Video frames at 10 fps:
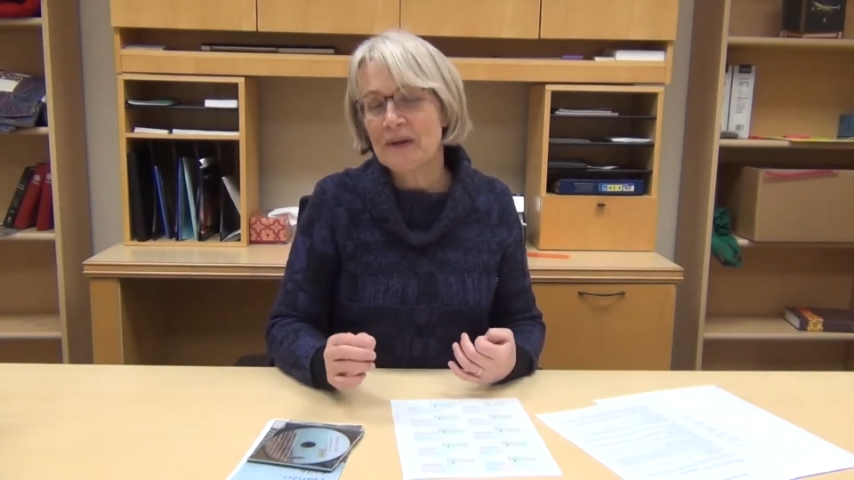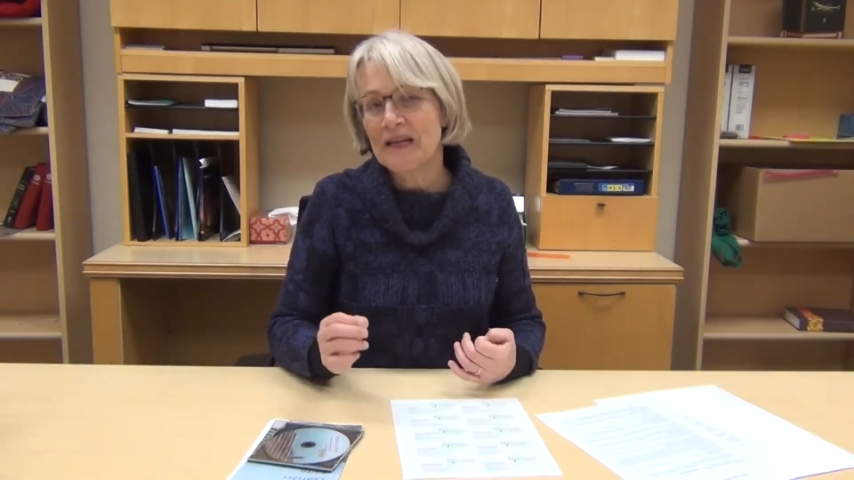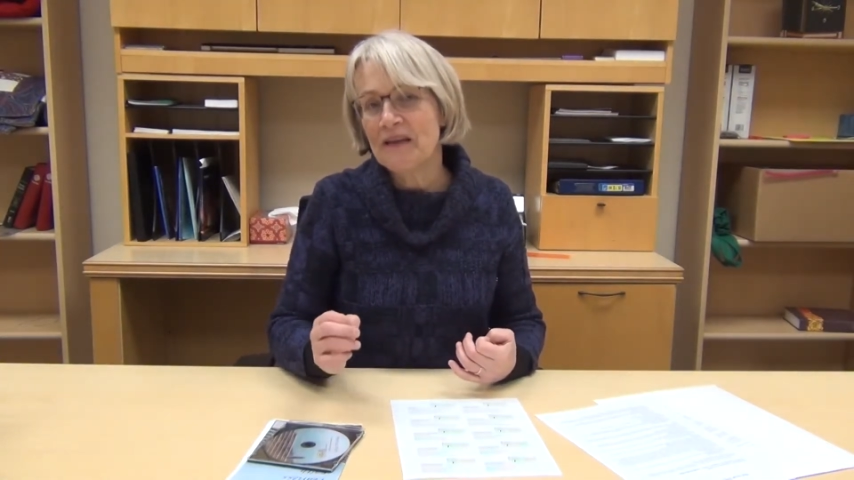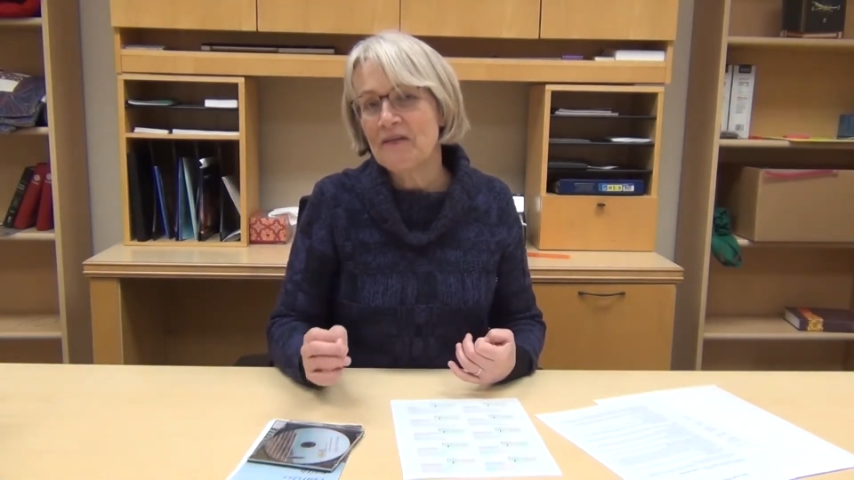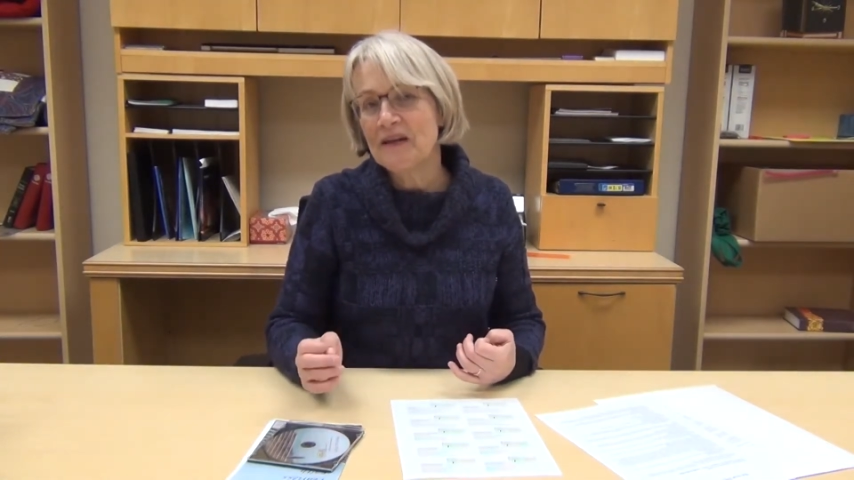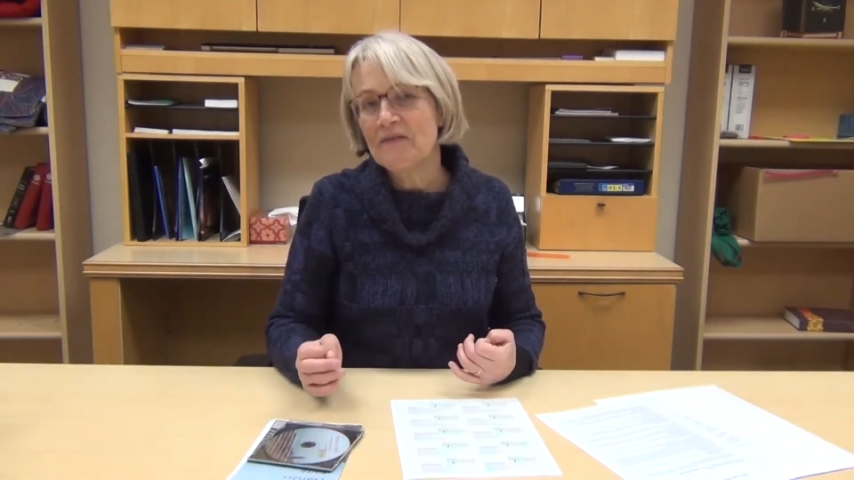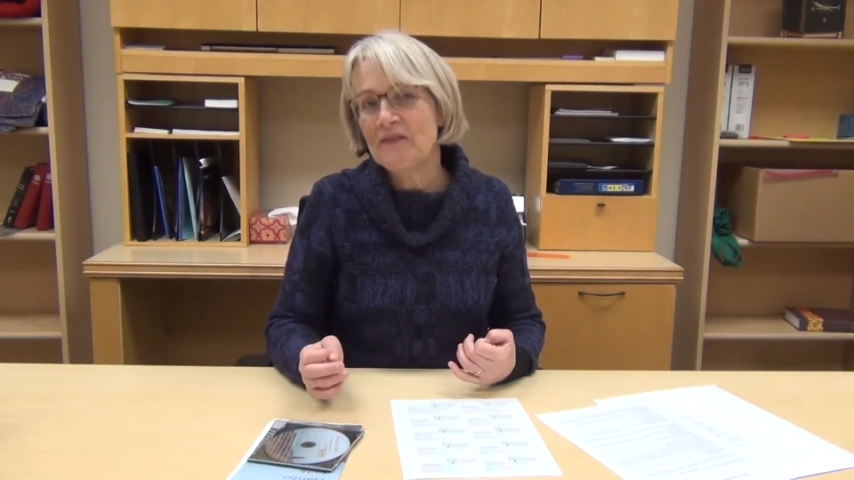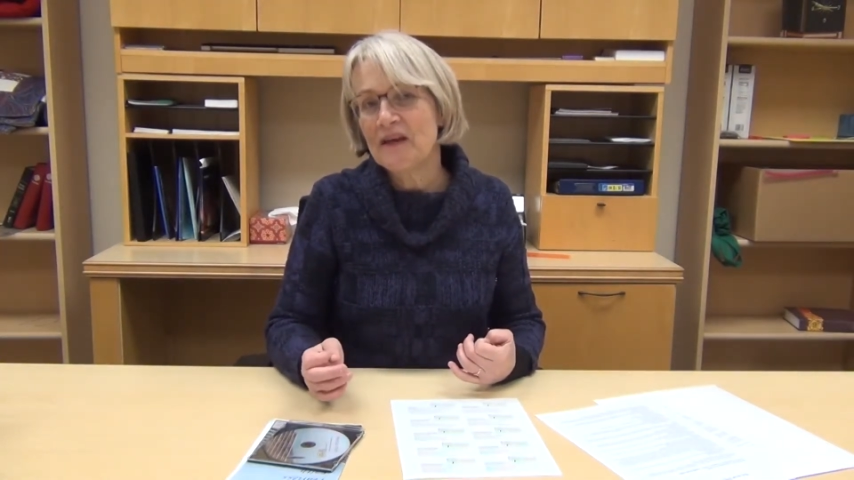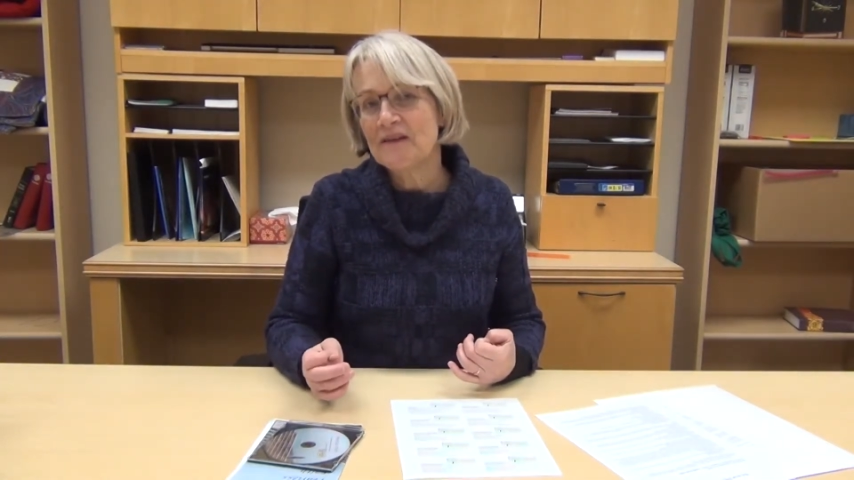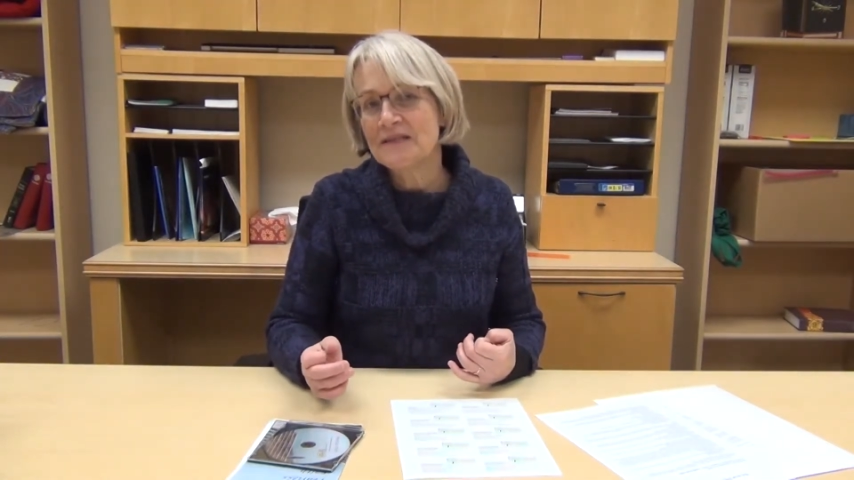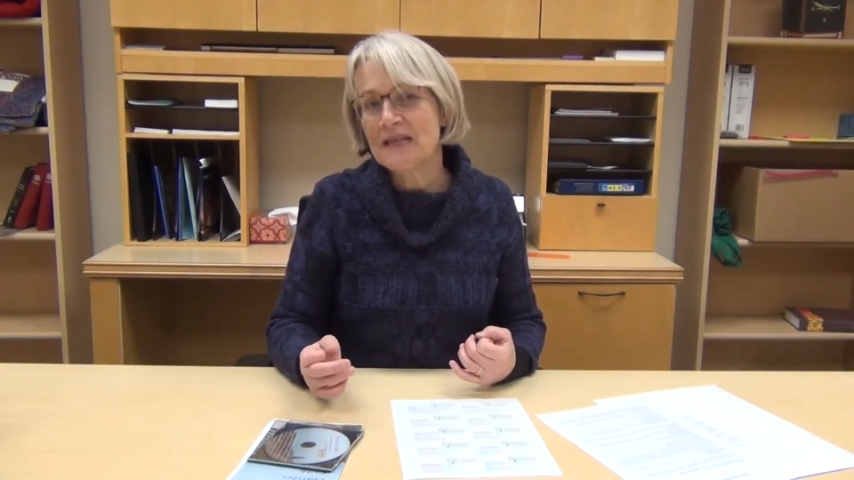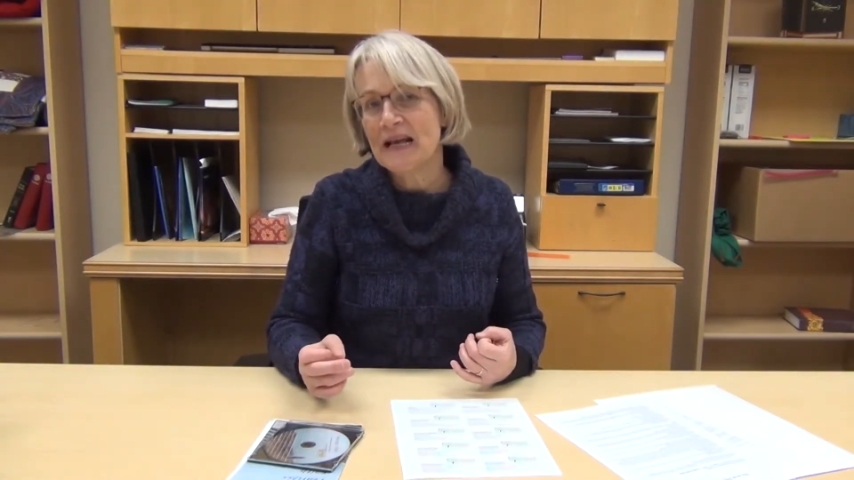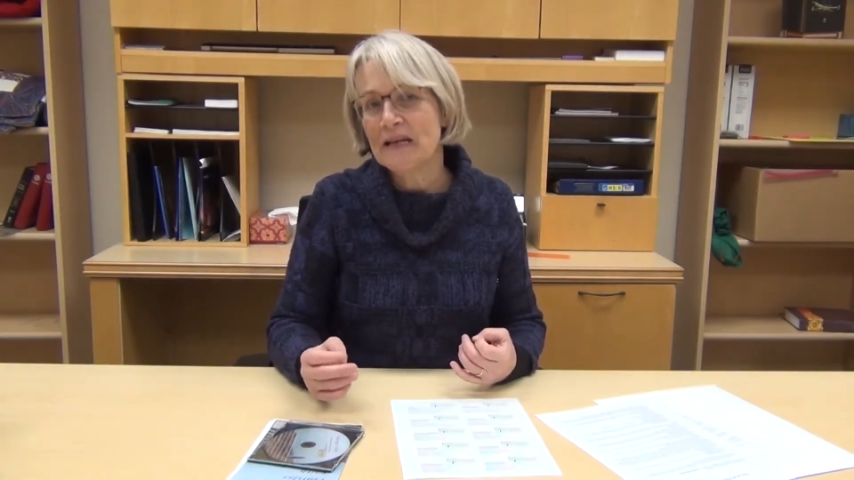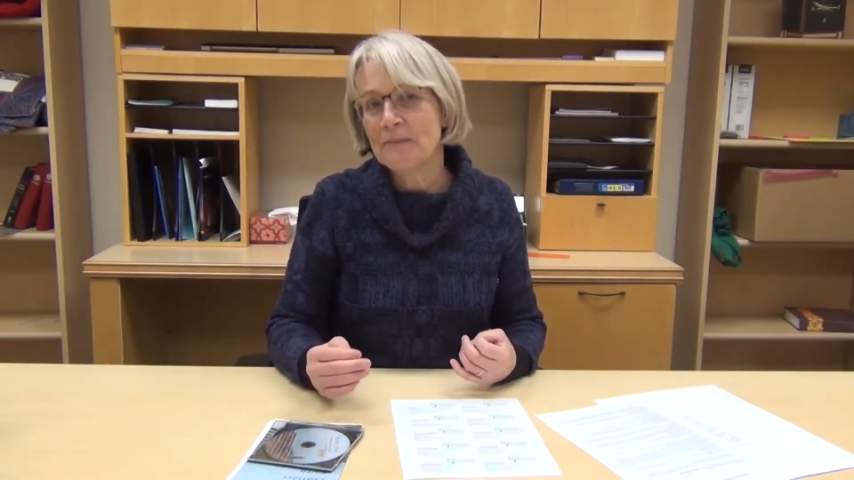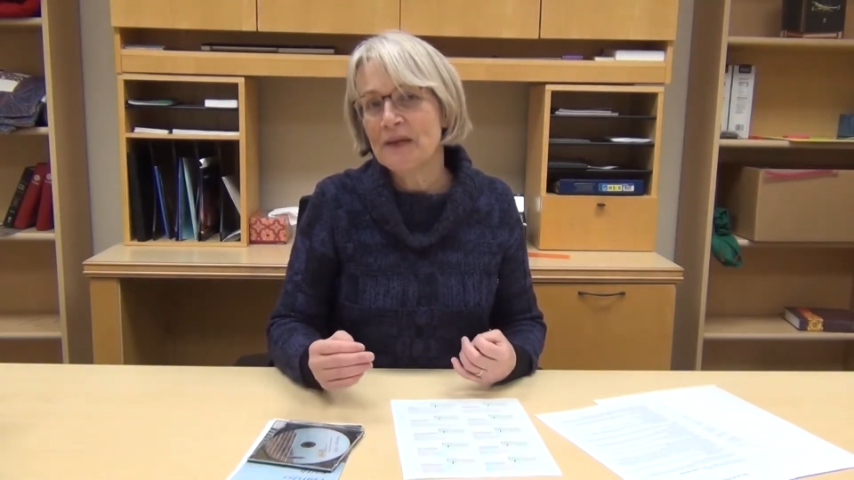but even if they are
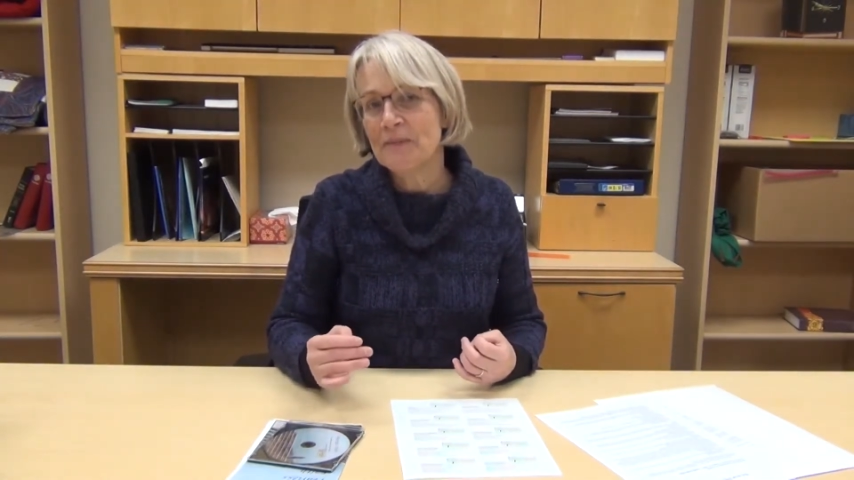silent,